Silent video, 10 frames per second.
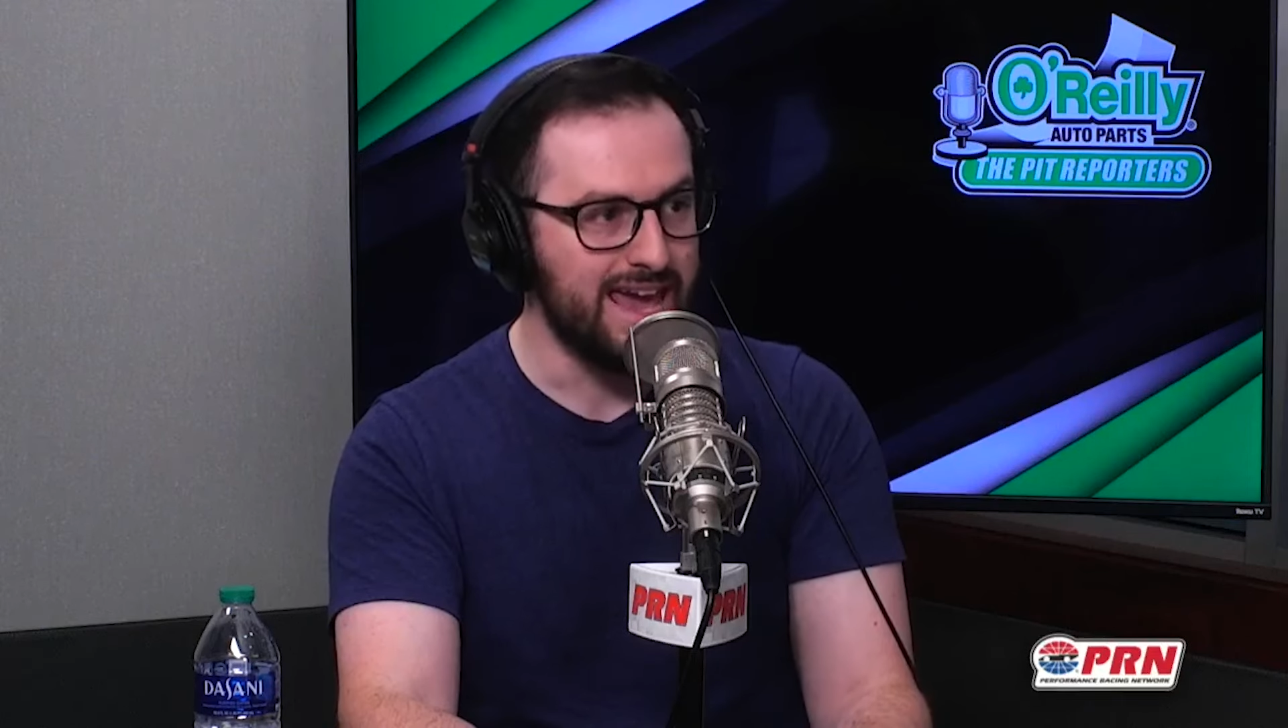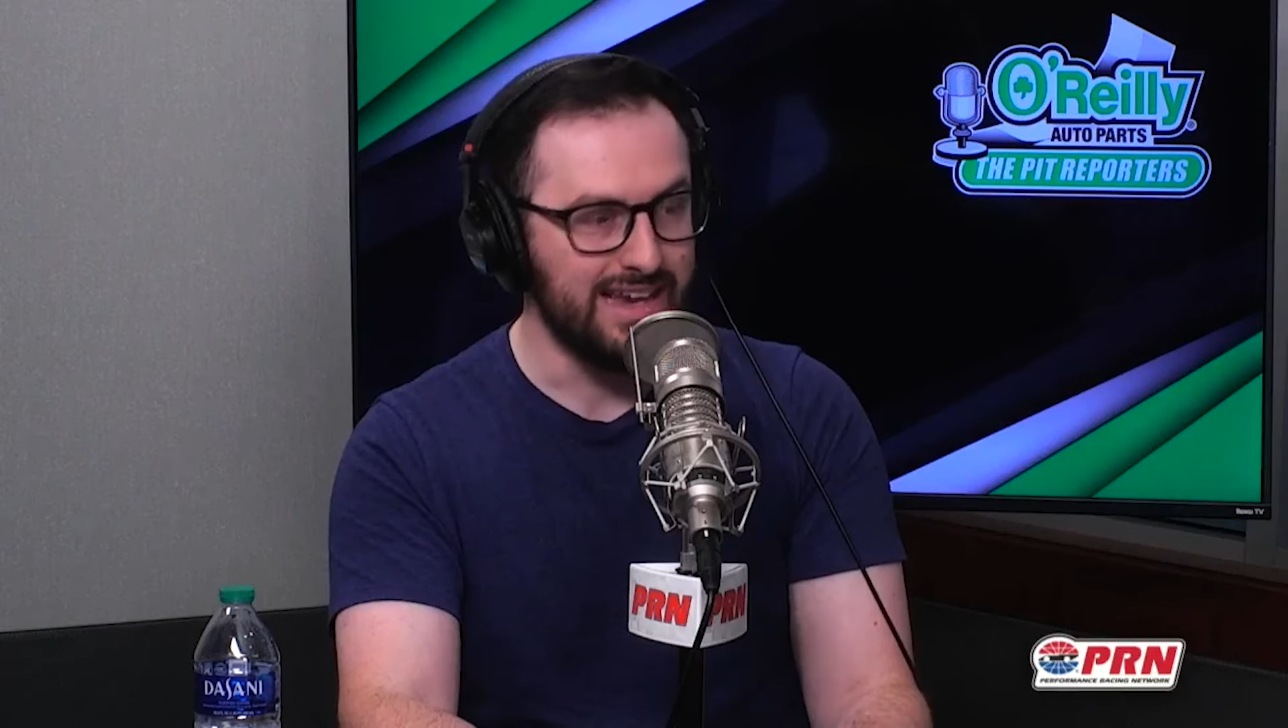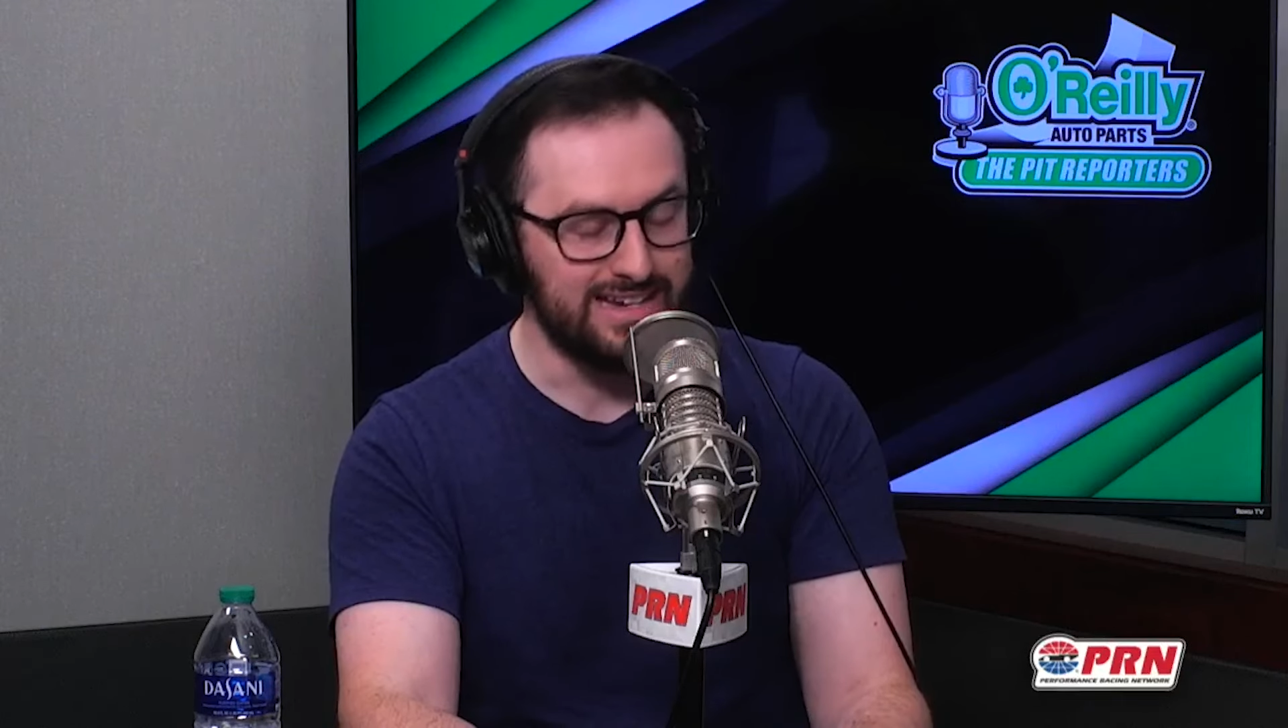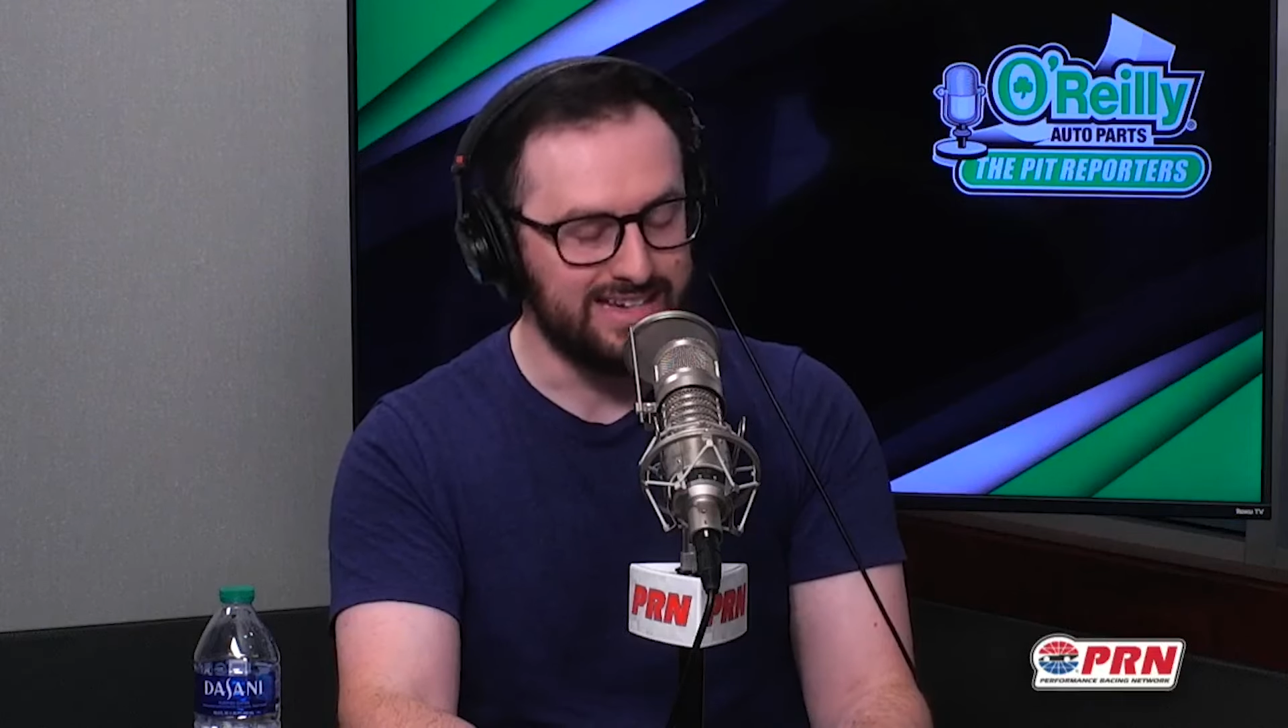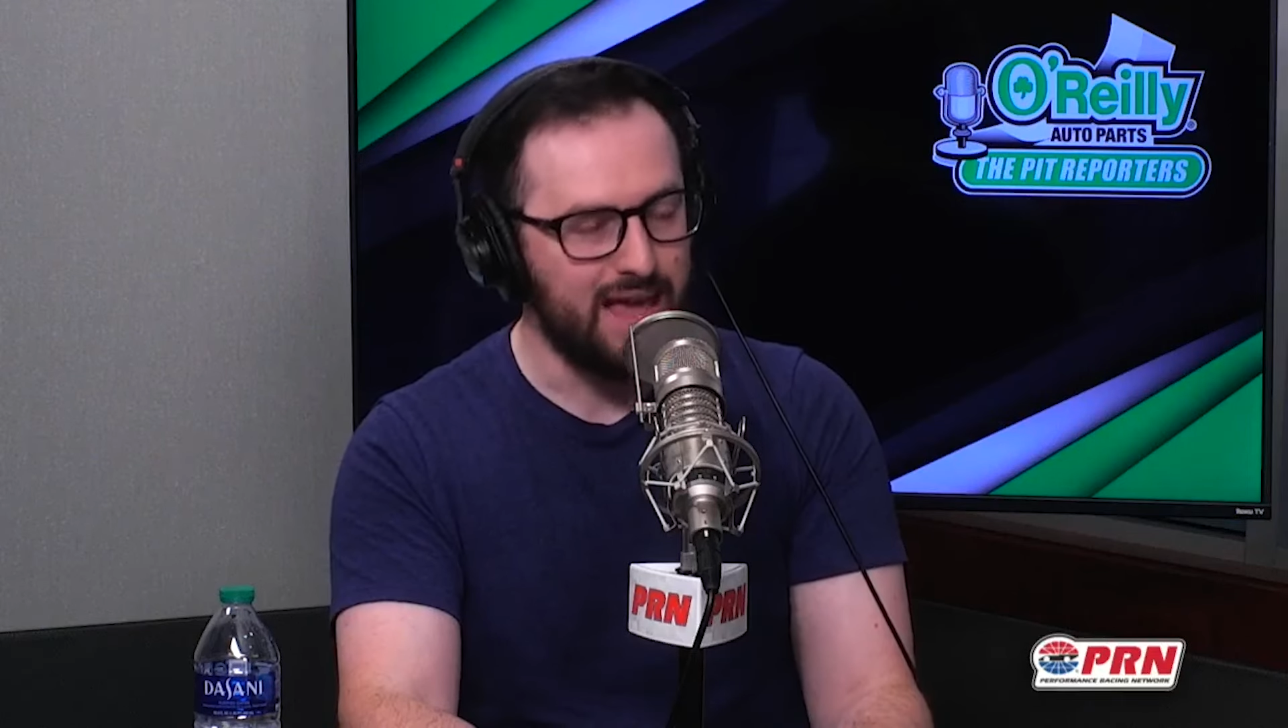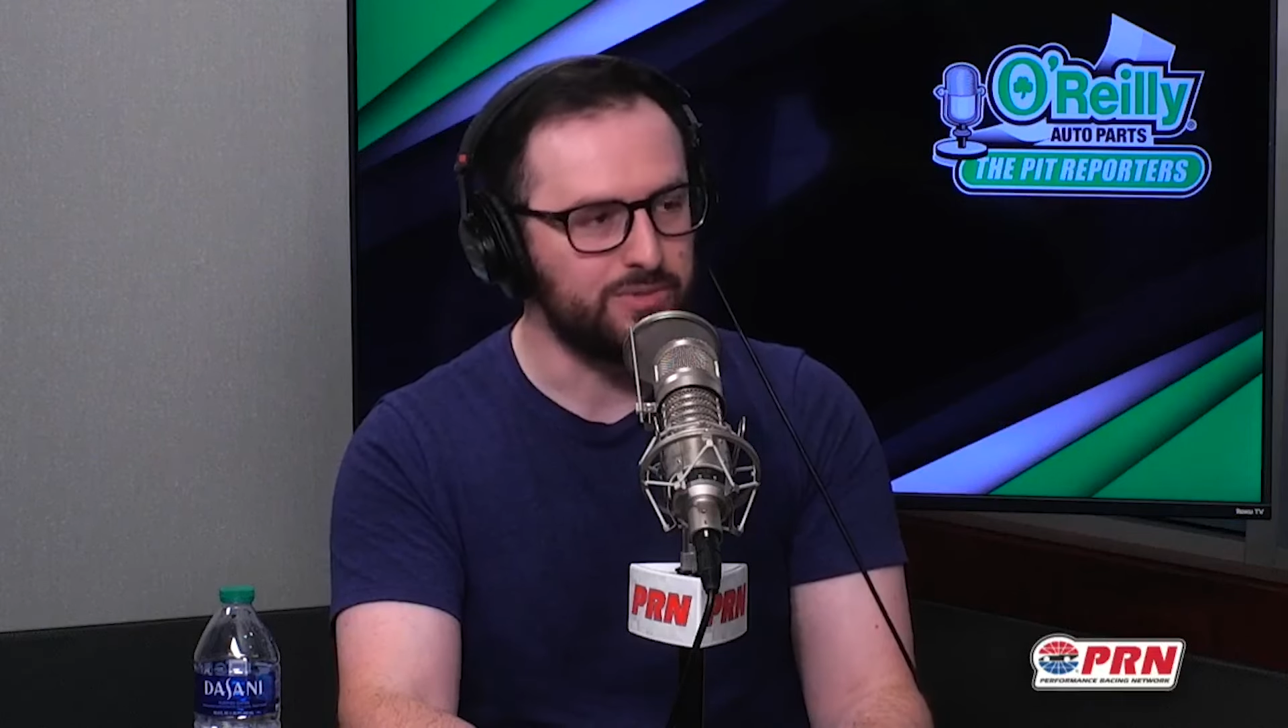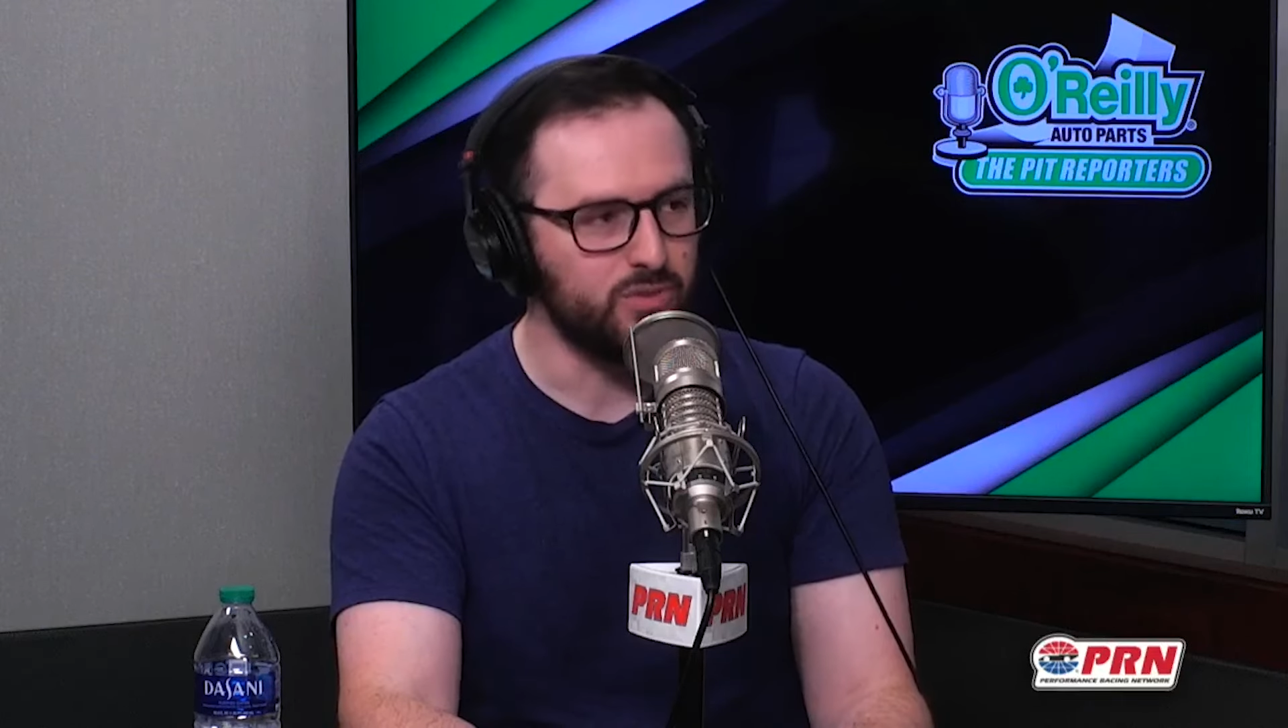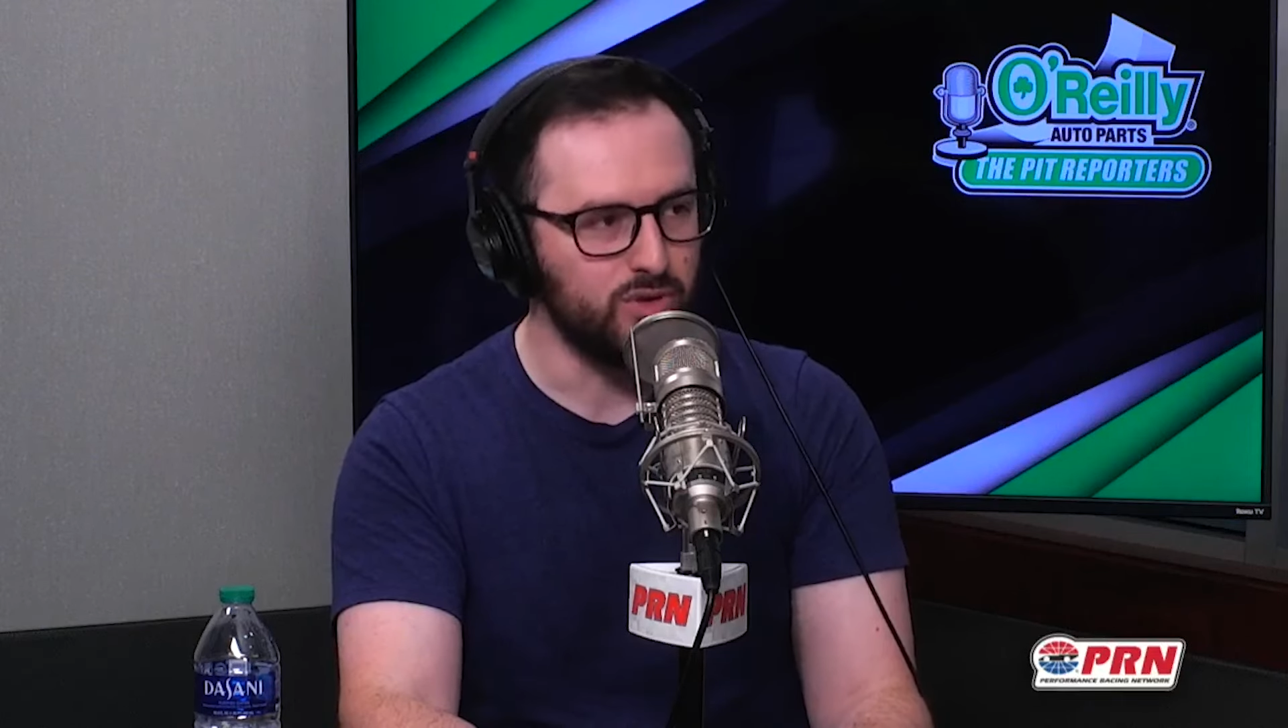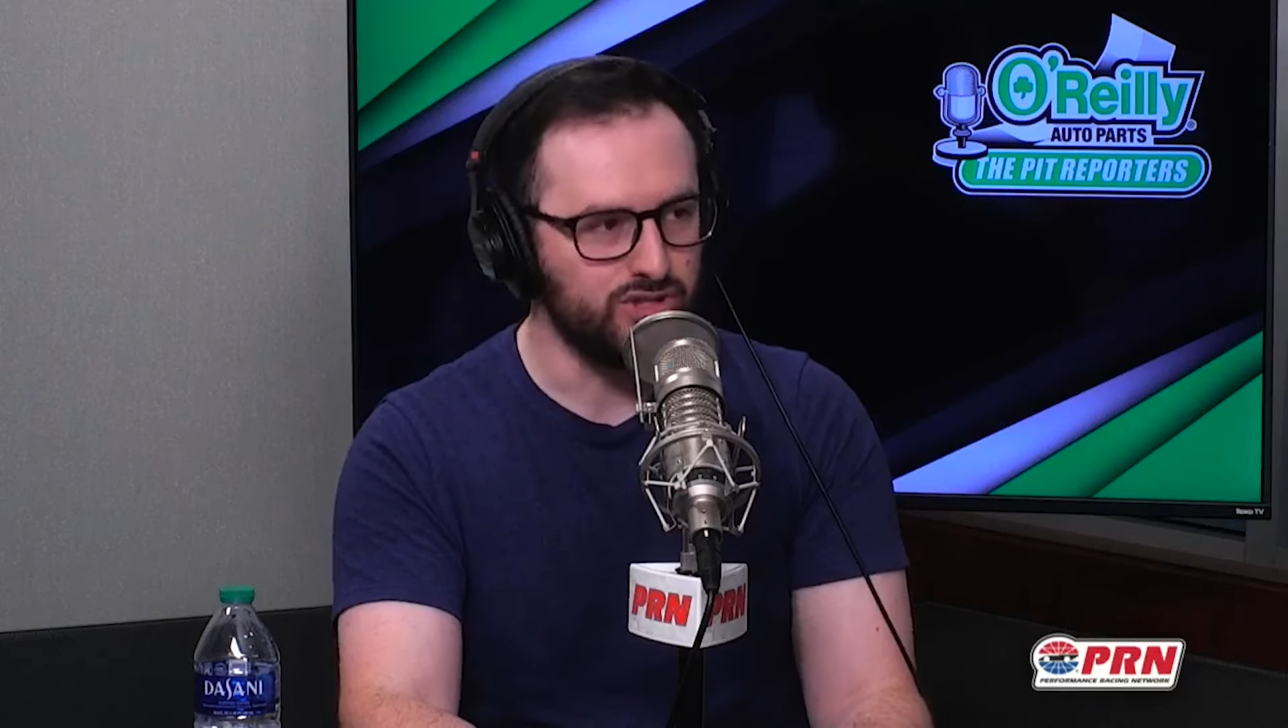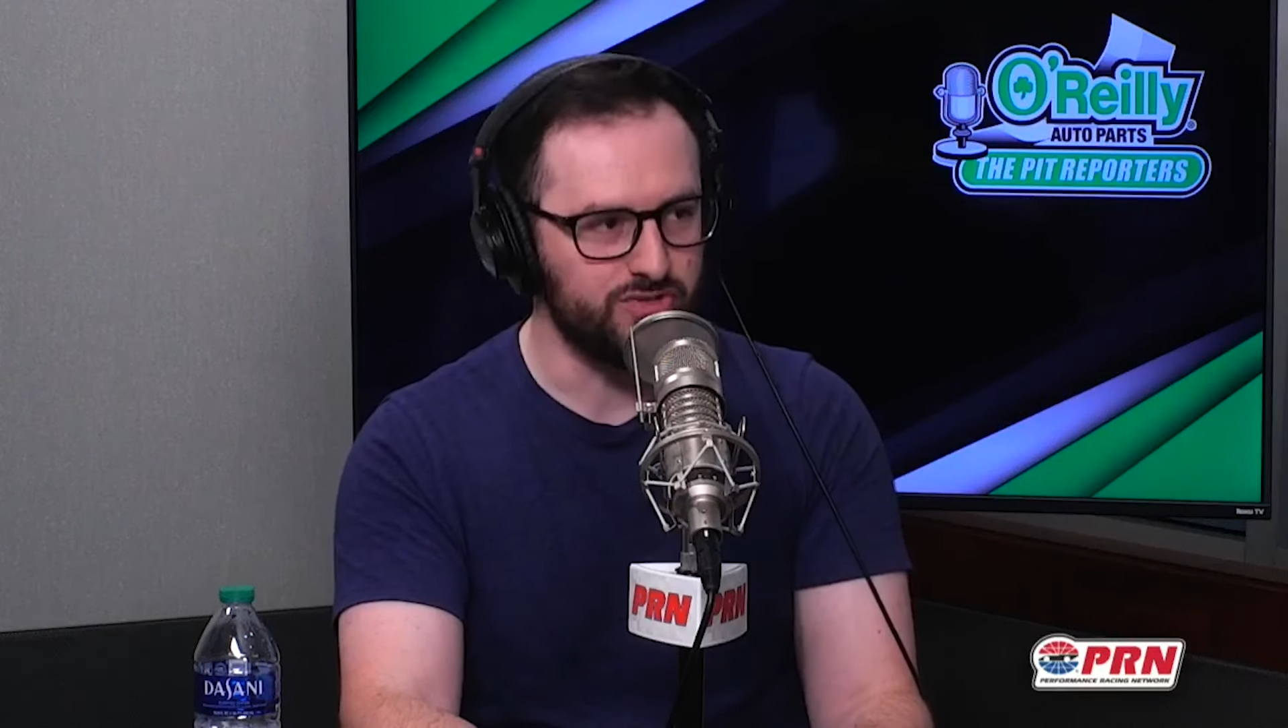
and adapt to what